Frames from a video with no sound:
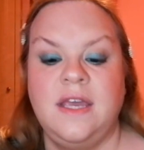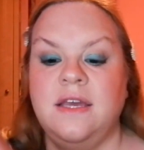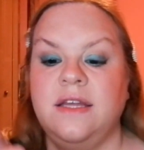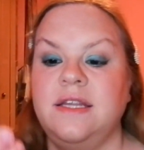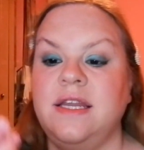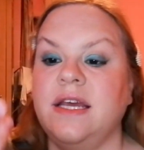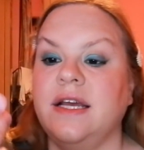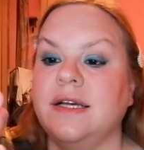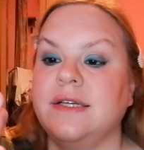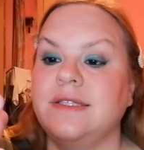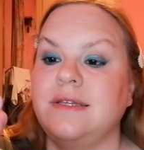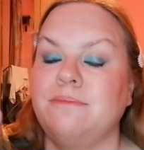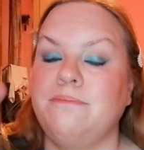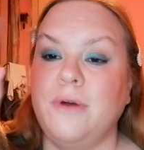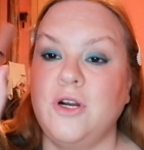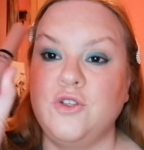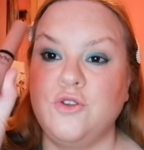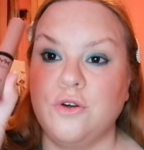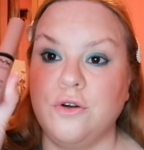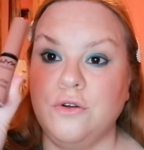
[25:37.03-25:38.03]
NYX
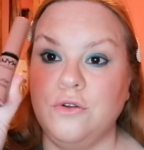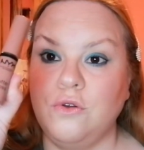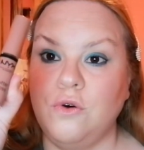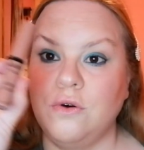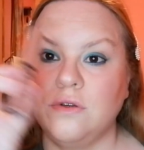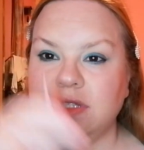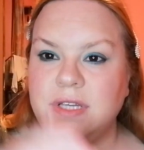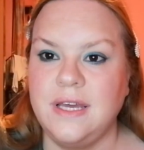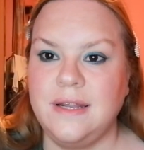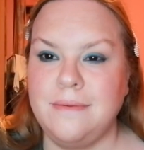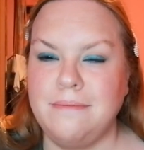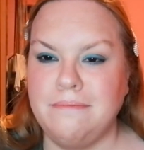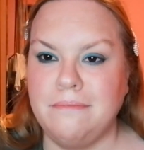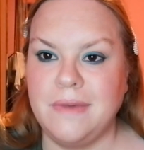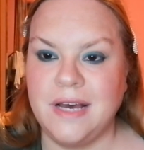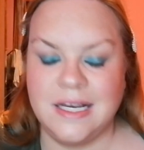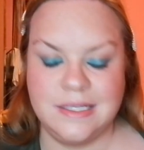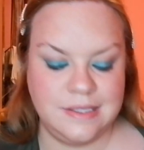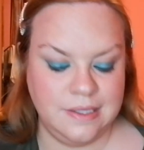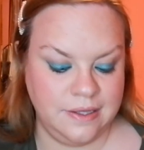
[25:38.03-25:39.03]
Butter Gloss in
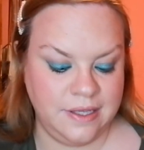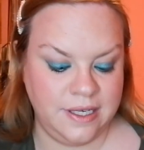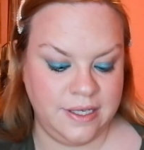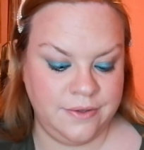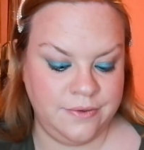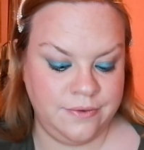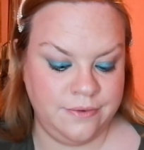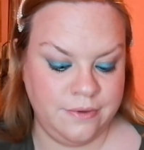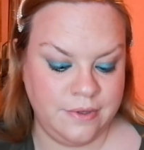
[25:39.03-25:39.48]
Madeline.